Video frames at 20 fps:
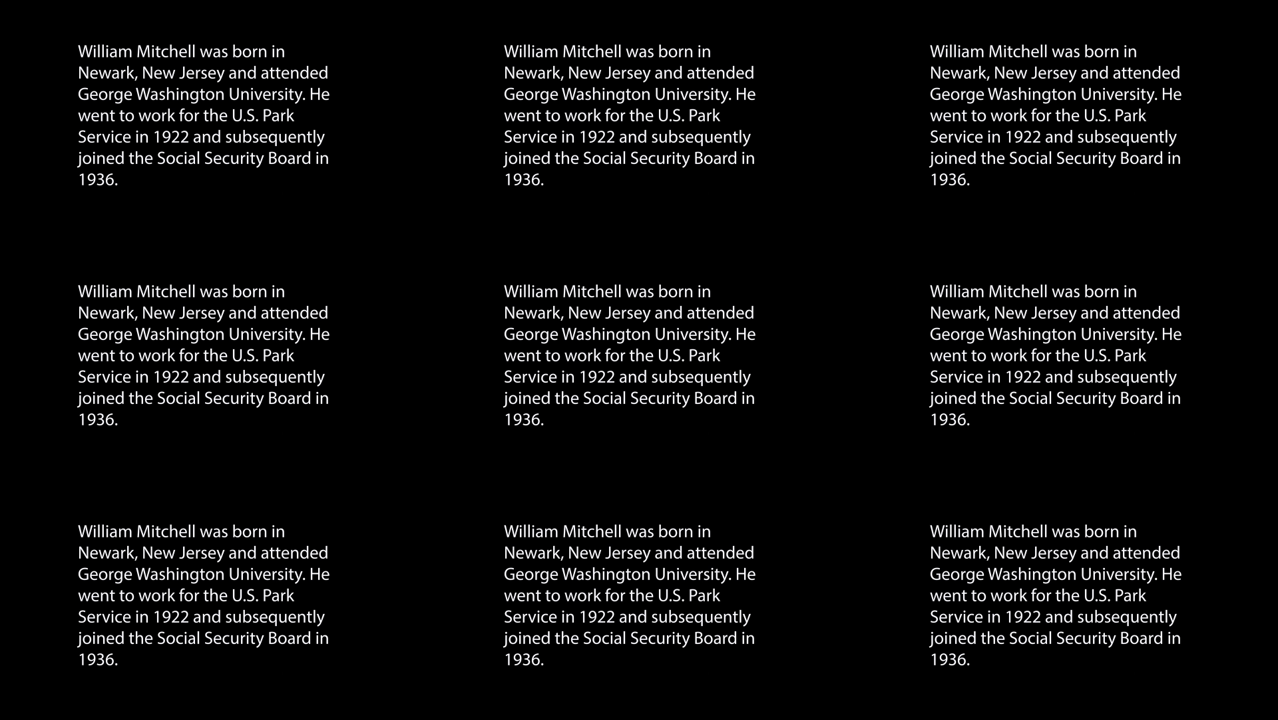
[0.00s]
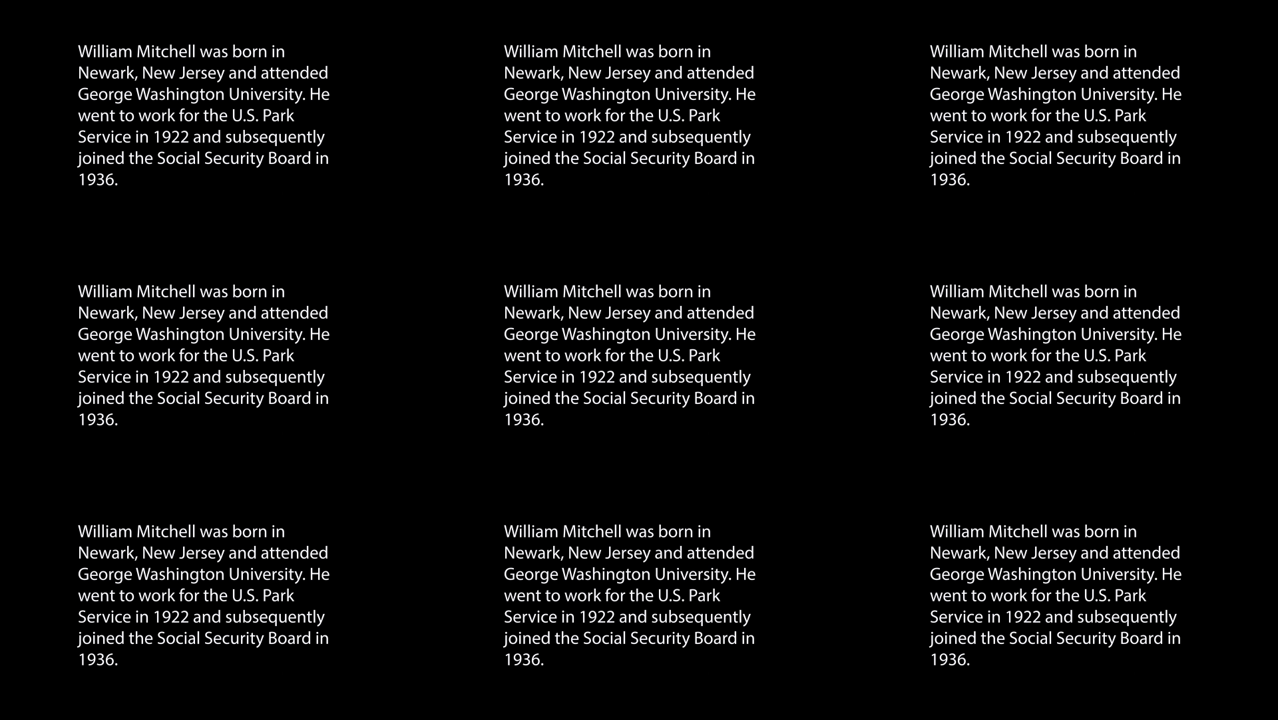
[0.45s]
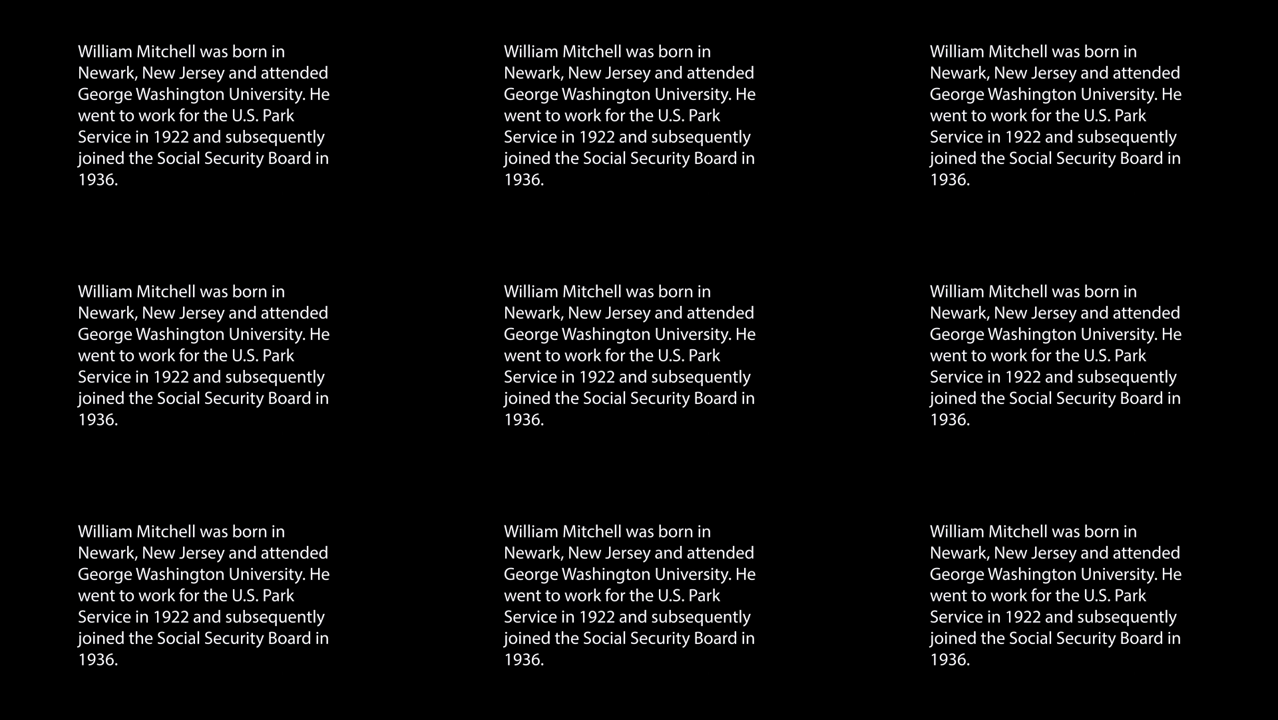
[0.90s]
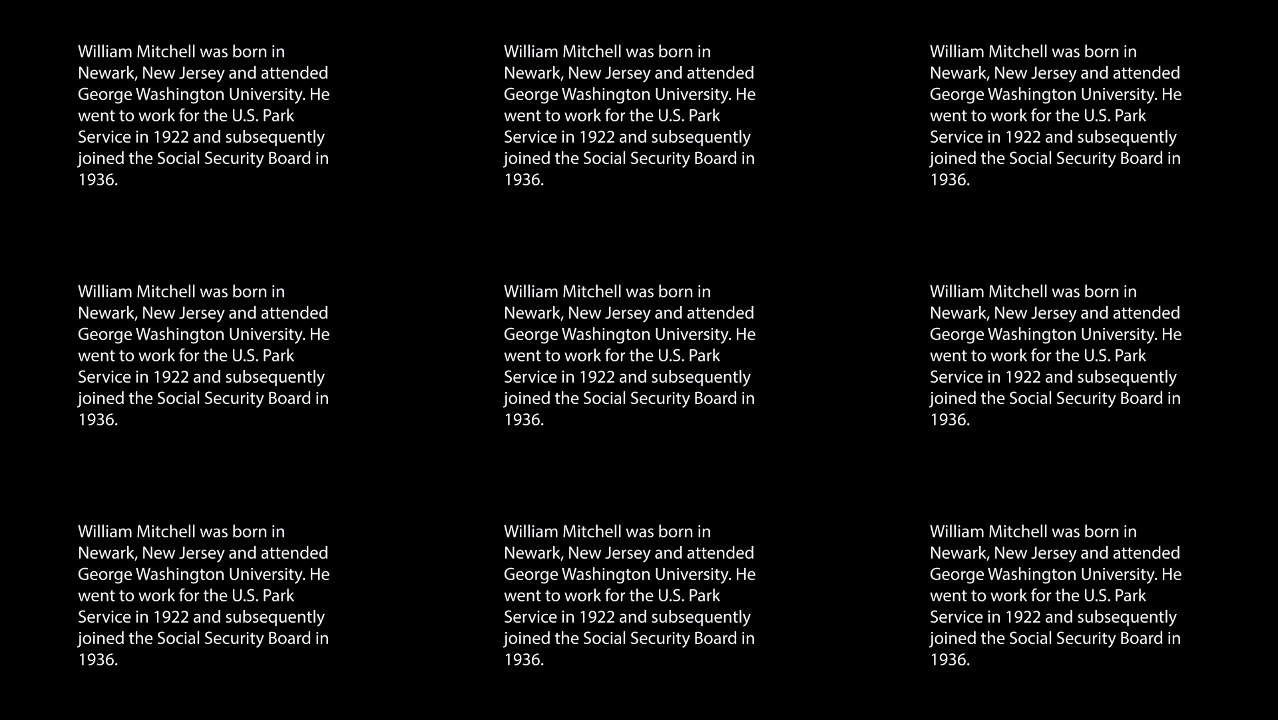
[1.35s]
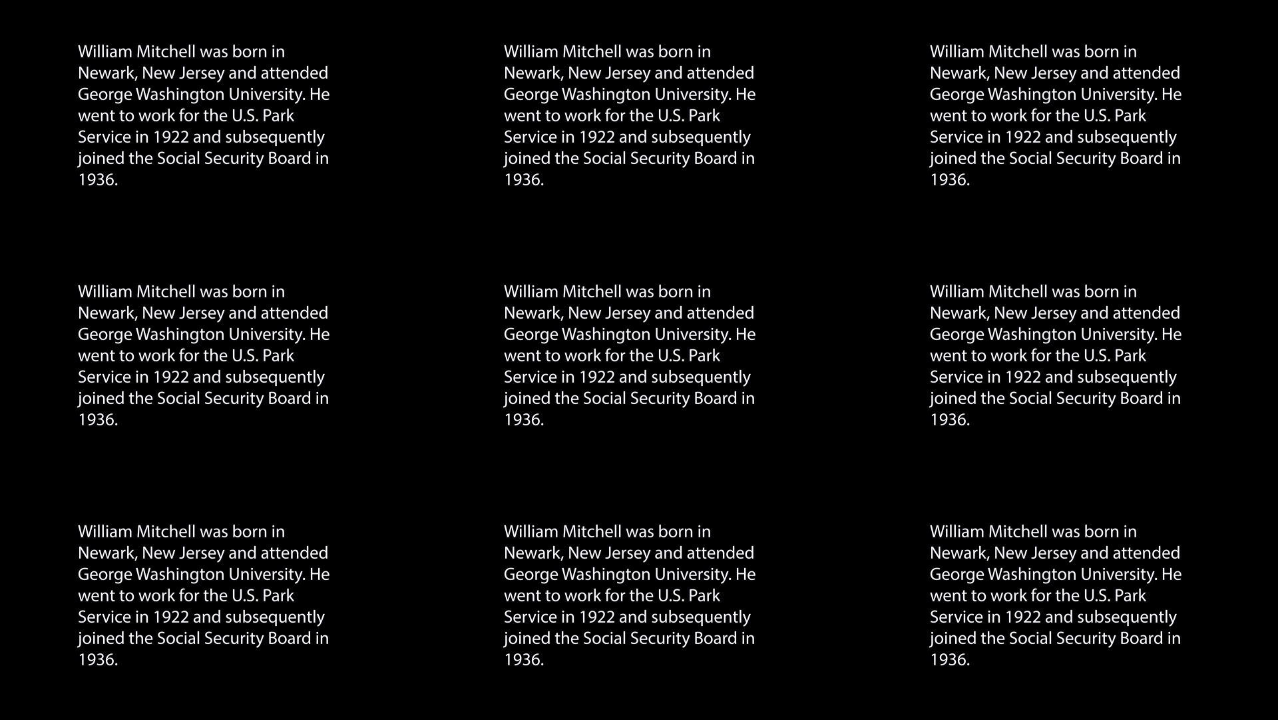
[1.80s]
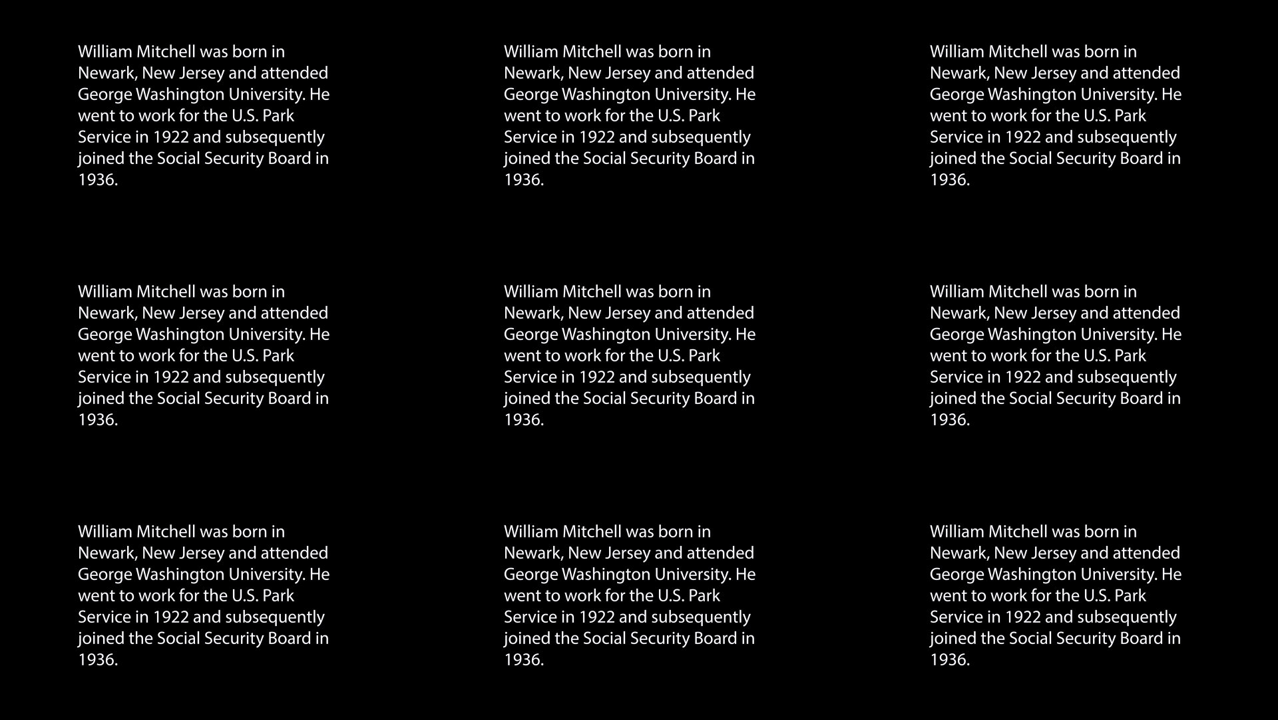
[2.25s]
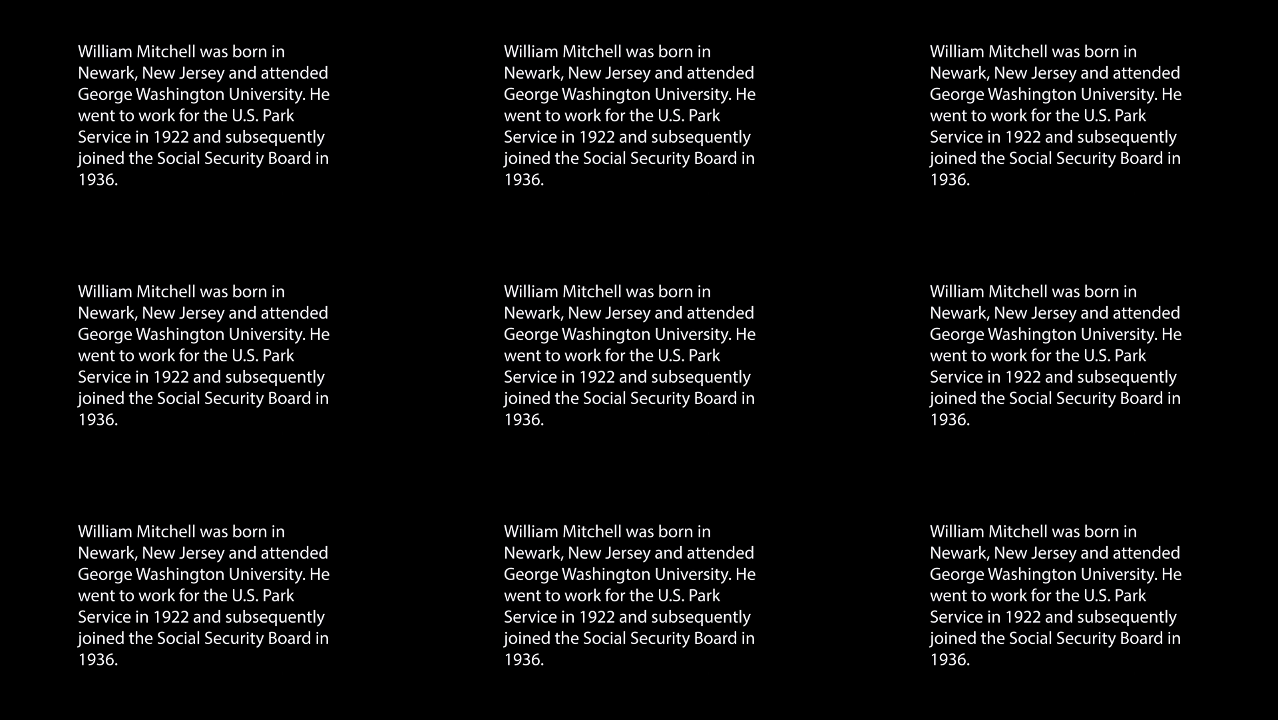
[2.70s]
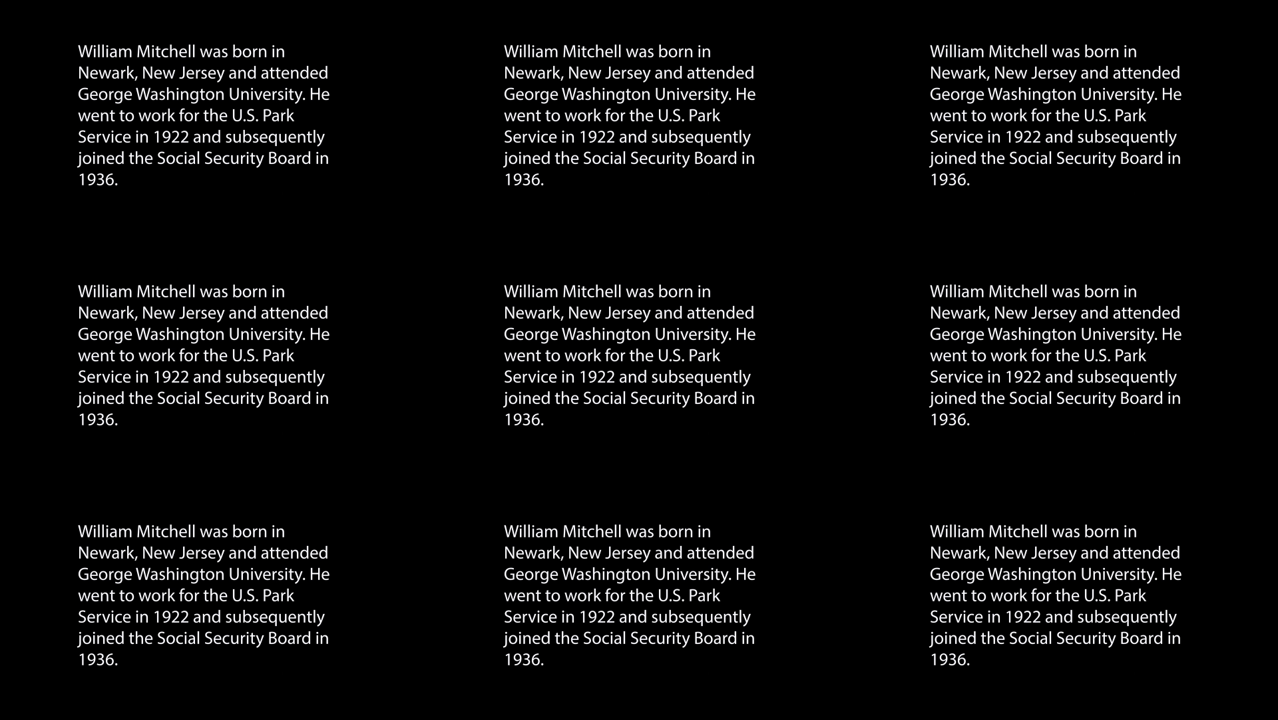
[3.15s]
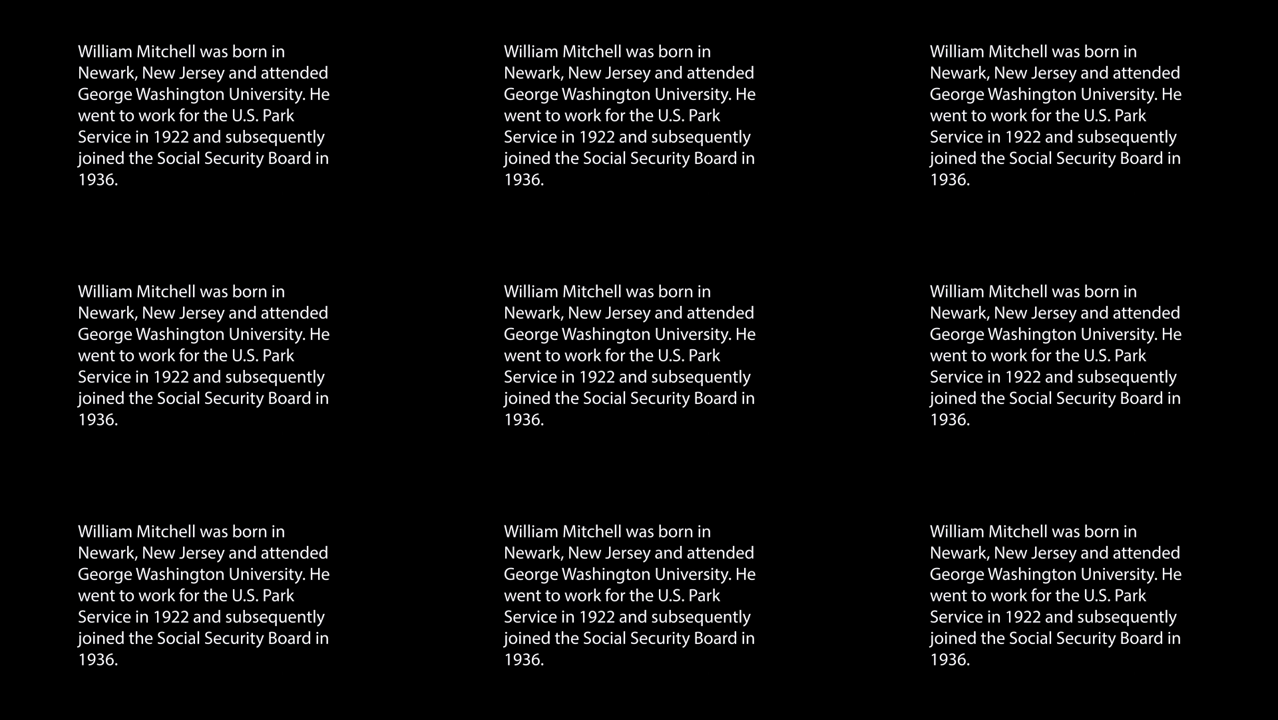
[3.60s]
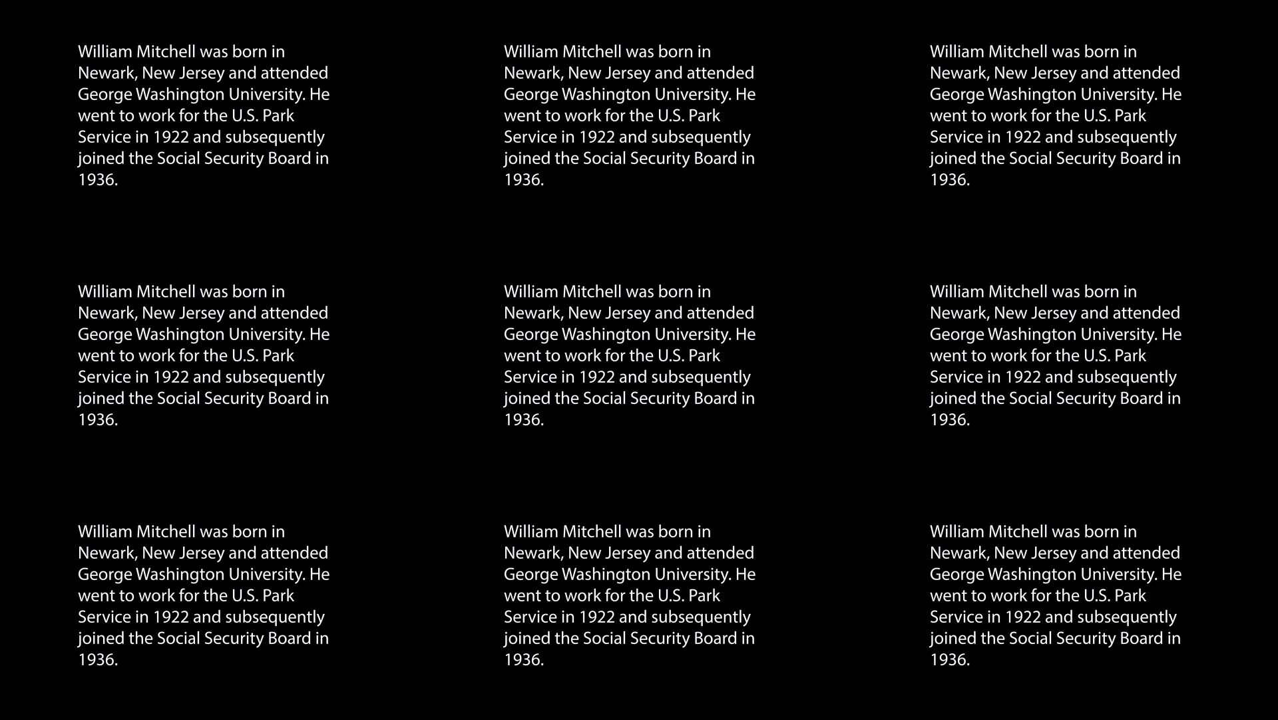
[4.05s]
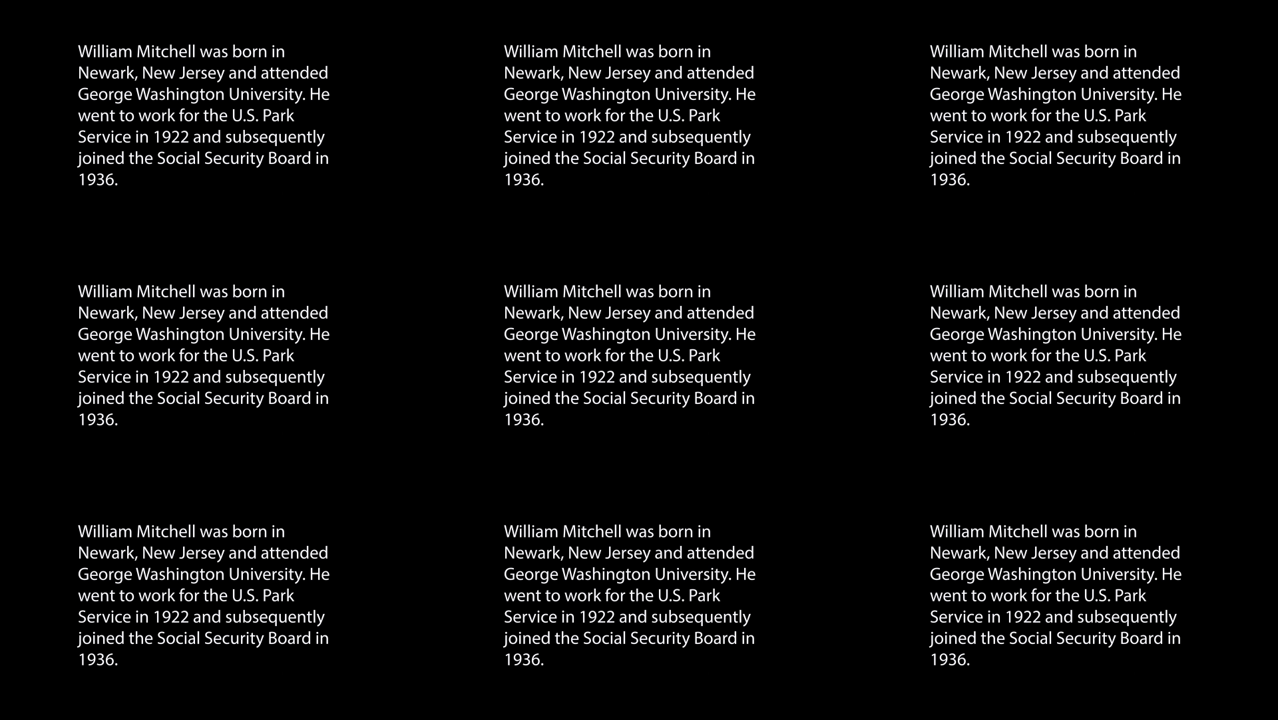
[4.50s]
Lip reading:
No face is visible, so there are no lips to read.